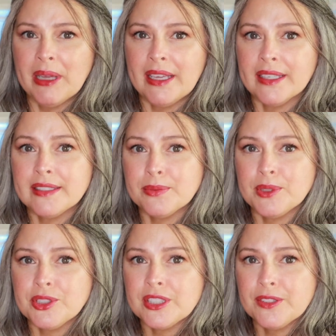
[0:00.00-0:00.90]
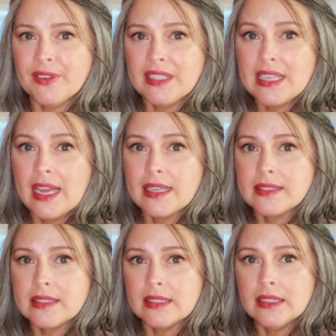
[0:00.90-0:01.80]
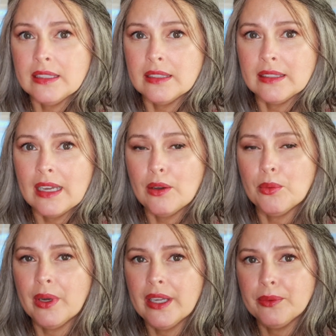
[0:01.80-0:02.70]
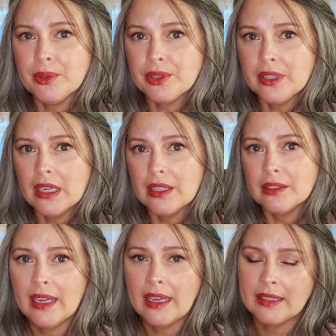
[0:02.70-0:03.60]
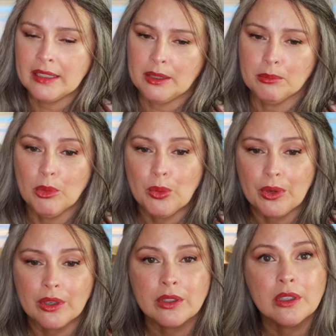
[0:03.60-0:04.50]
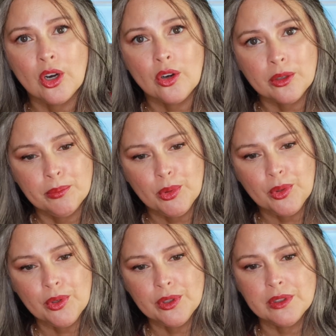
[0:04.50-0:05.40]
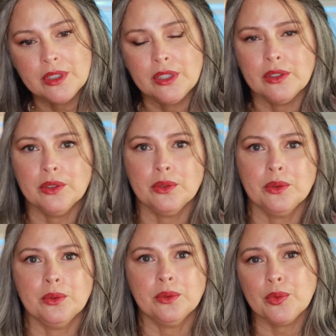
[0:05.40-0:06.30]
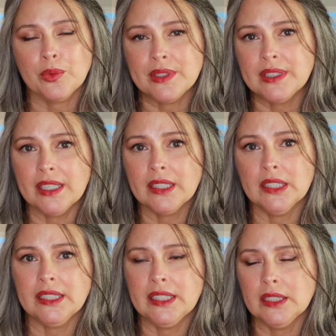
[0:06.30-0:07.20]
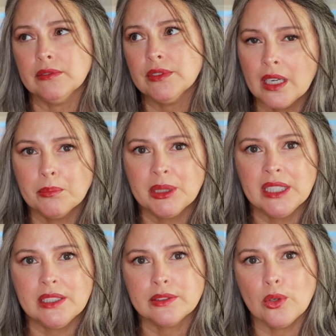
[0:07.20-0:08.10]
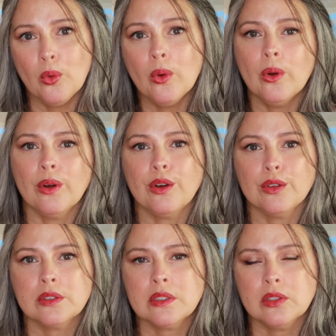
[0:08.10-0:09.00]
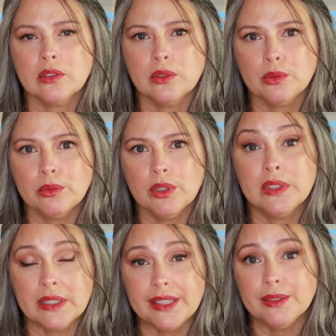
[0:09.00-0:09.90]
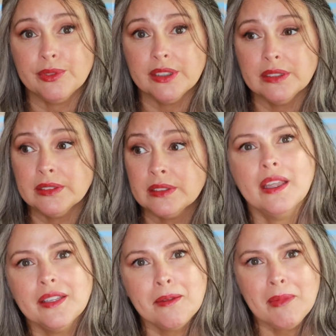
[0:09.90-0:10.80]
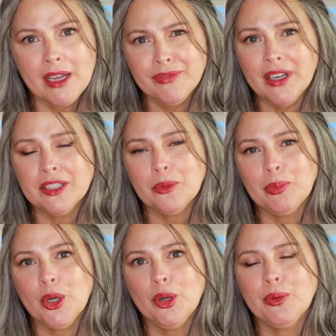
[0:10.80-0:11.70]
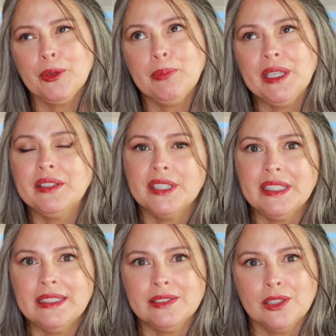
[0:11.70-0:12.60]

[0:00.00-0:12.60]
bags, which is fantastic, and that way we're not adding more cardboard to recycling companies or to the landfills. And then my final pro would be the ease